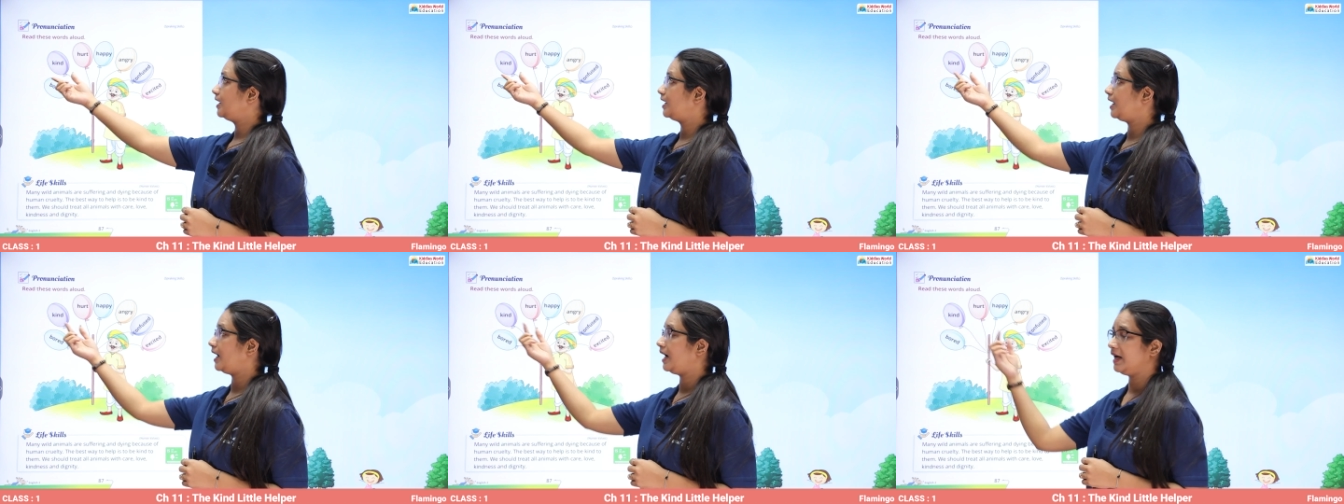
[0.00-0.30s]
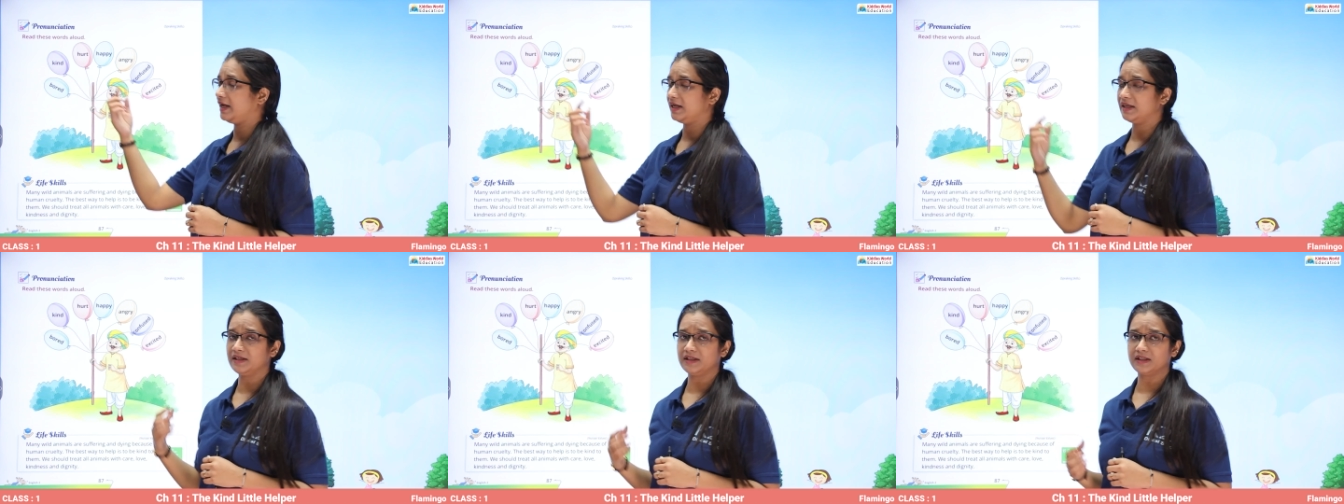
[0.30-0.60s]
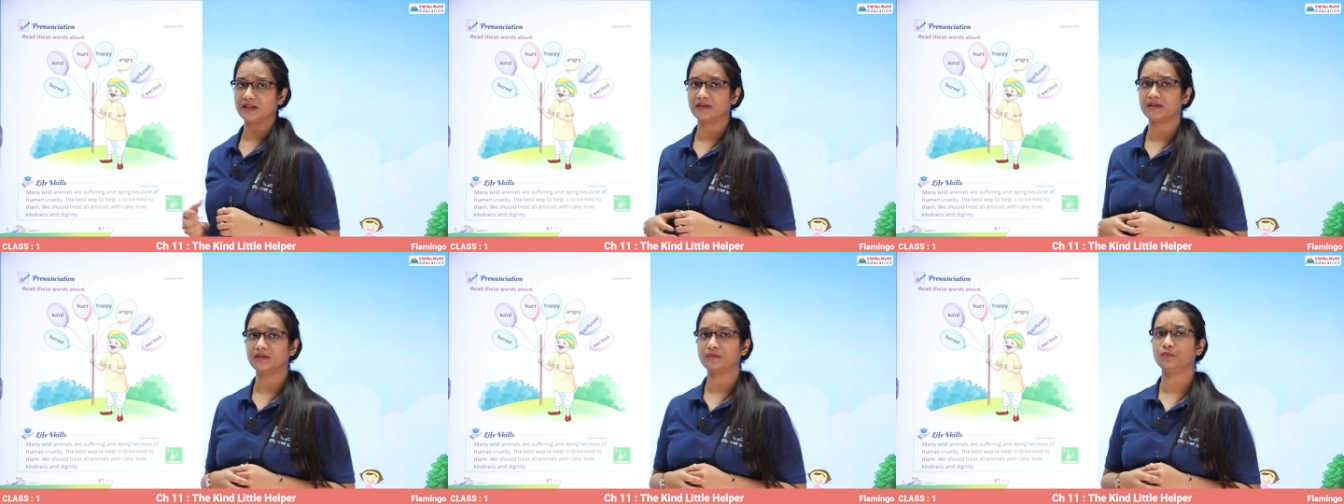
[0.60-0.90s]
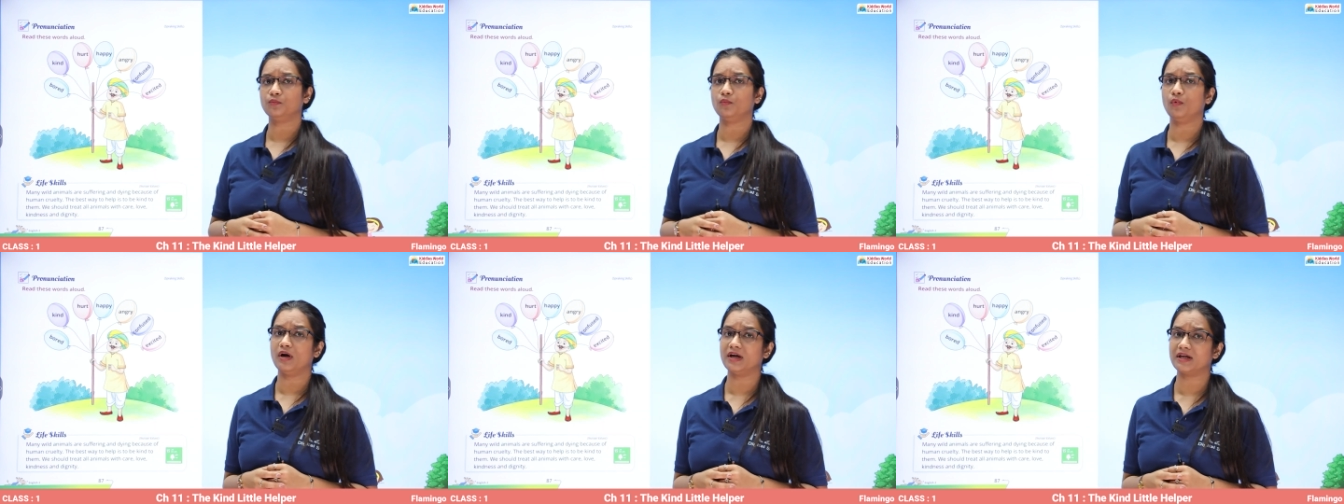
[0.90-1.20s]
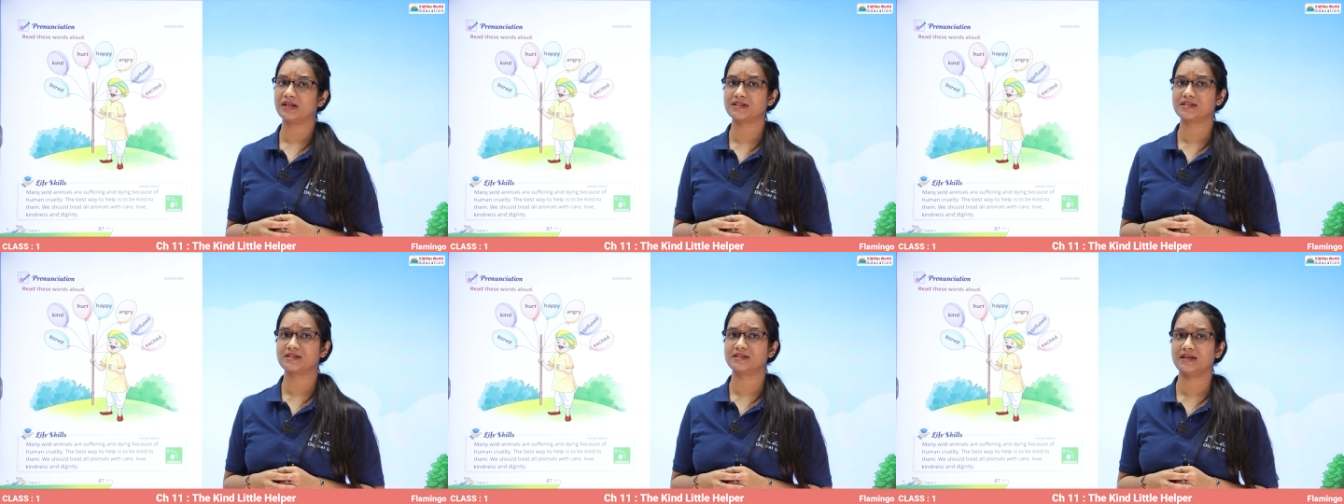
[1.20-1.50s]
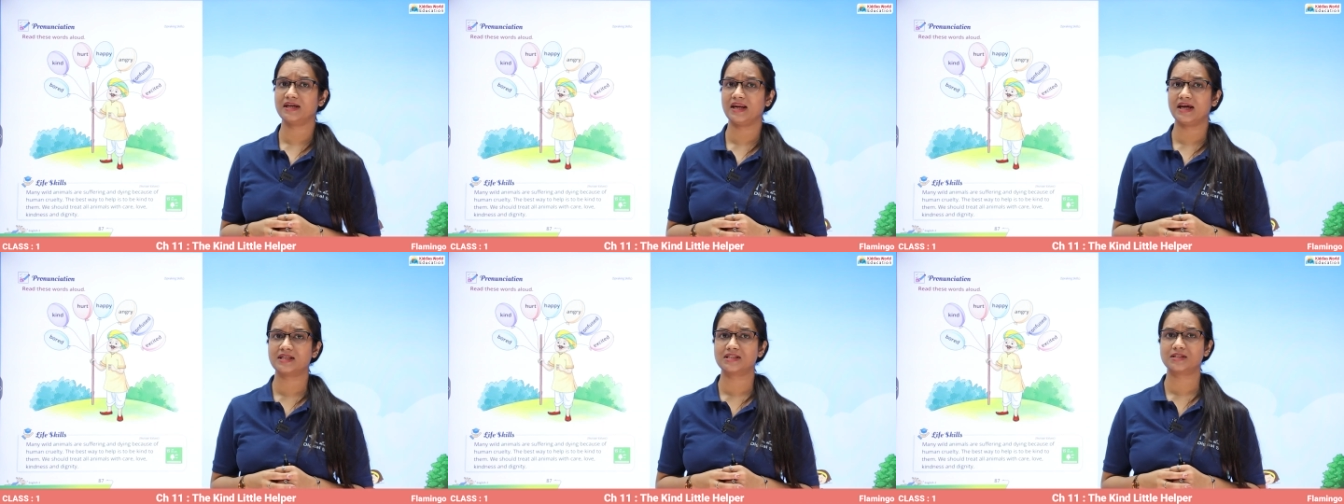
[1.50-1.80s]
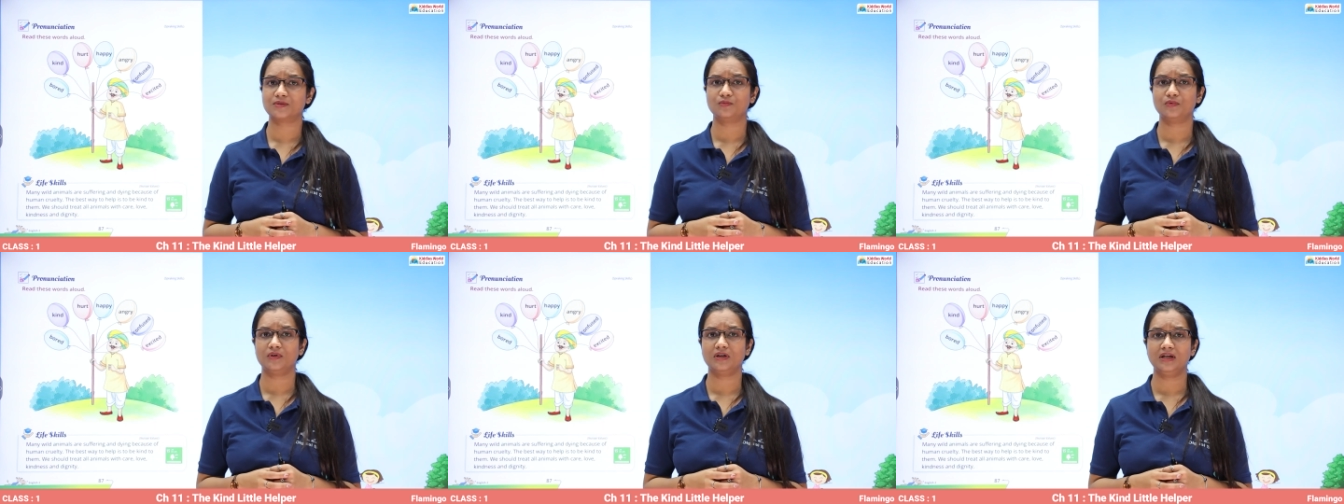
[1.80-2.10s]
kind. What is the
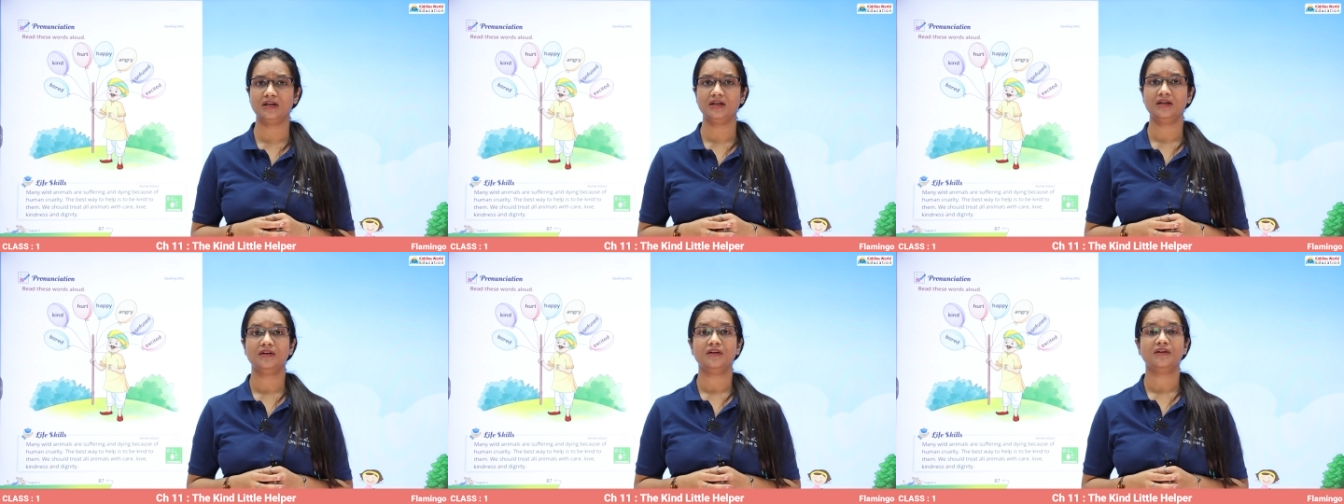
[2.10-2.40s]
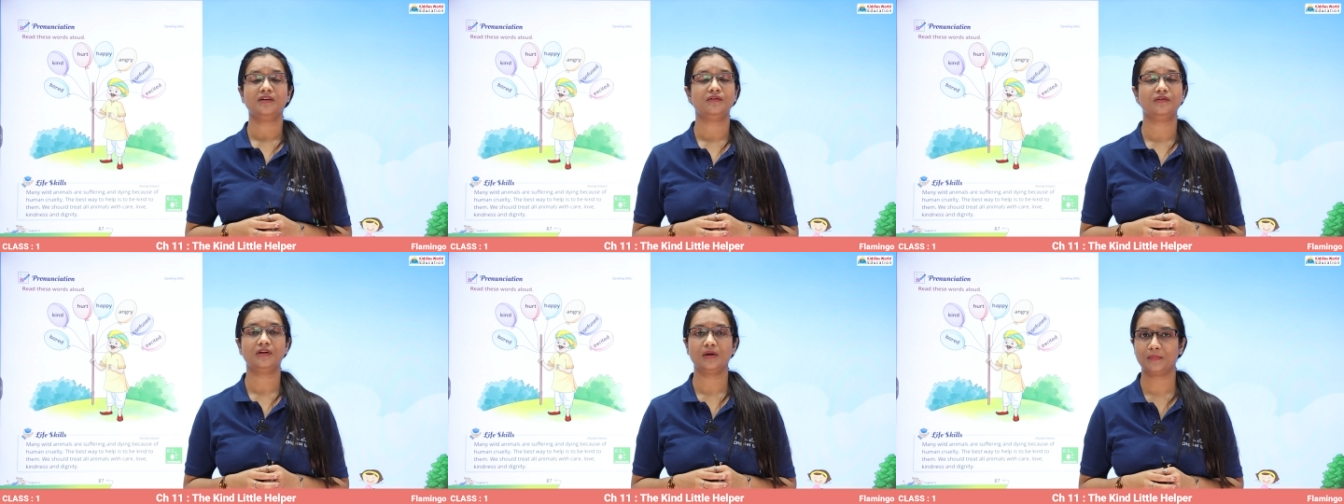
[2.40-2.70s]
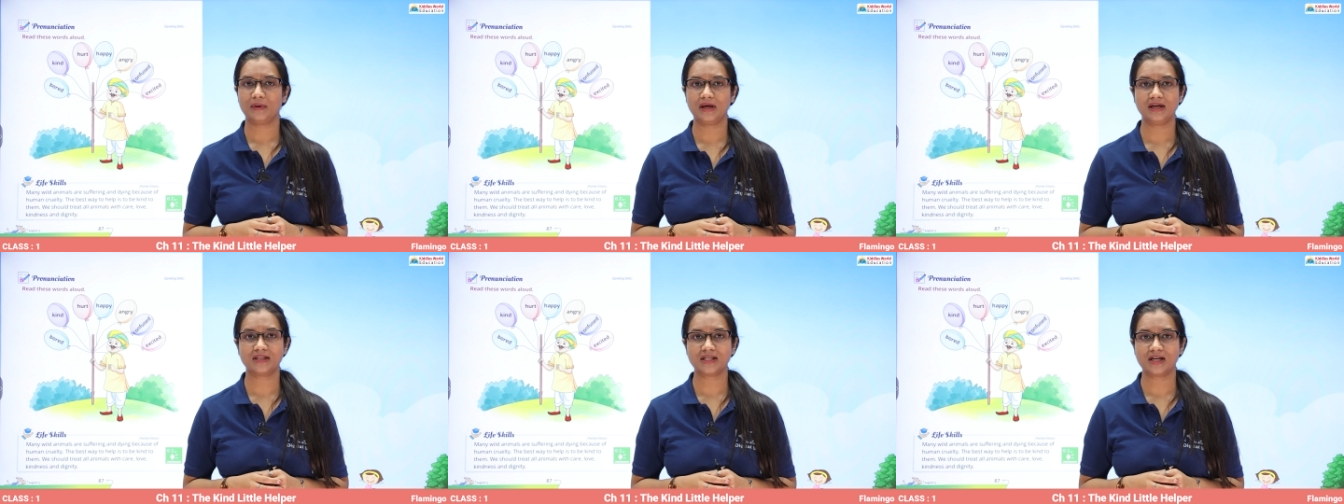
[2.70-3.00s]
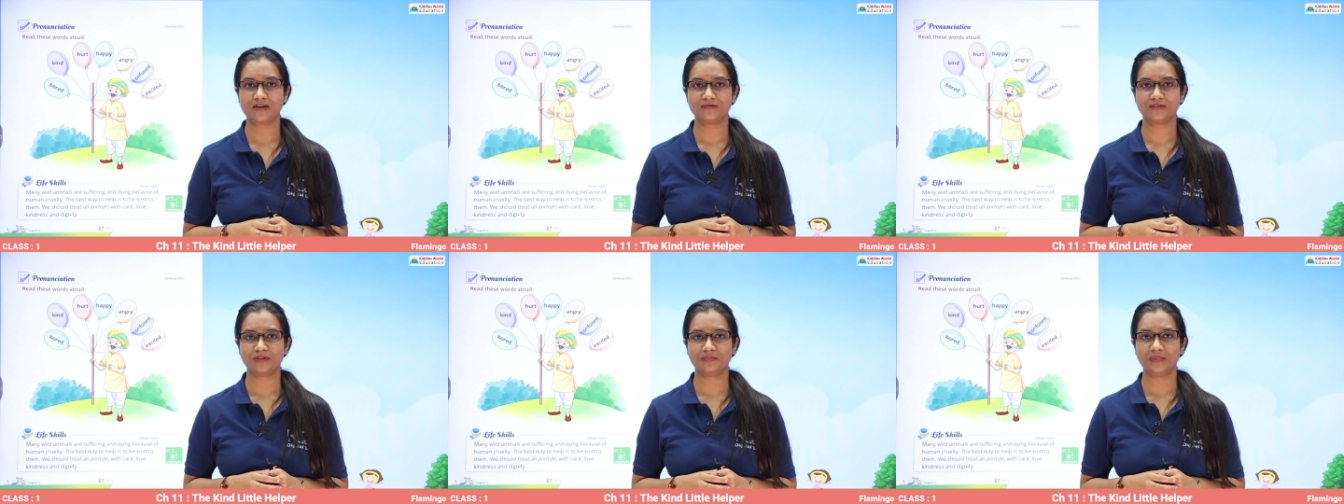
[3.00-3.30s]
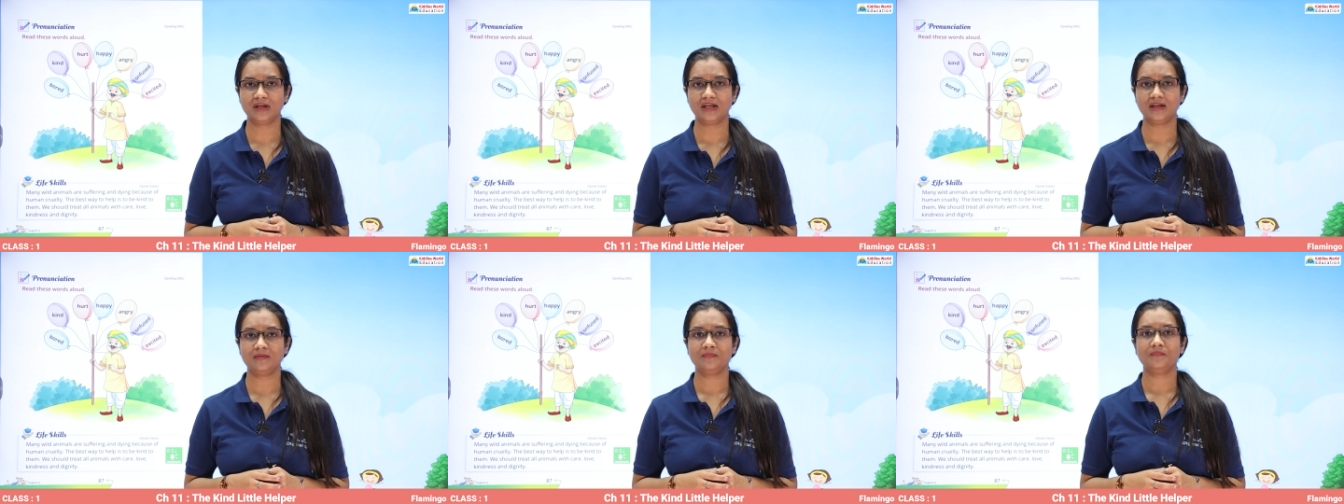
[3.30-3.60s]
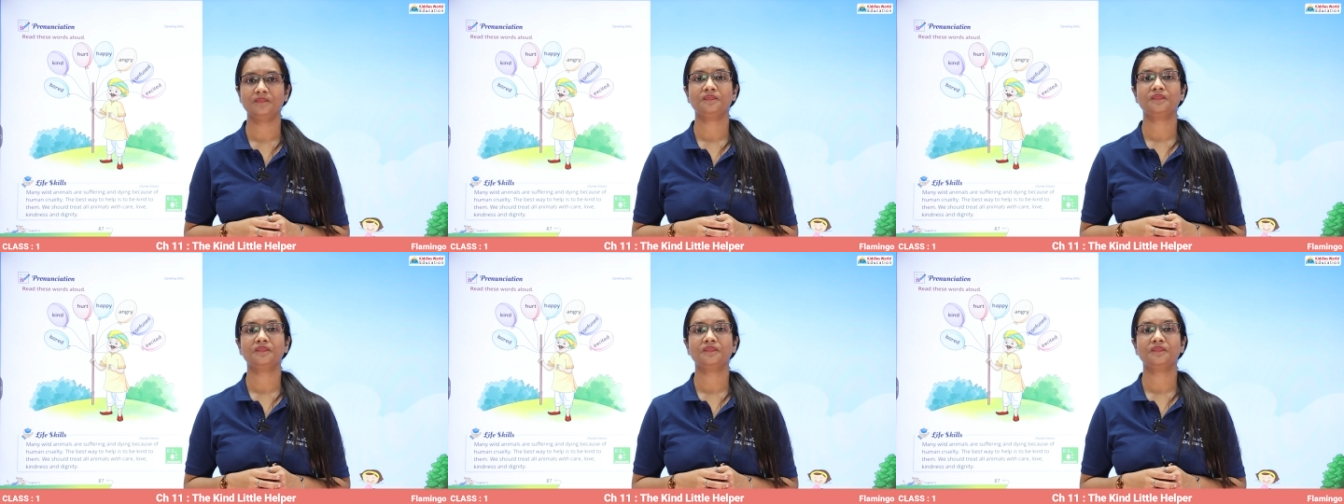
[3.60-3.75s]
next word? Repeat after me.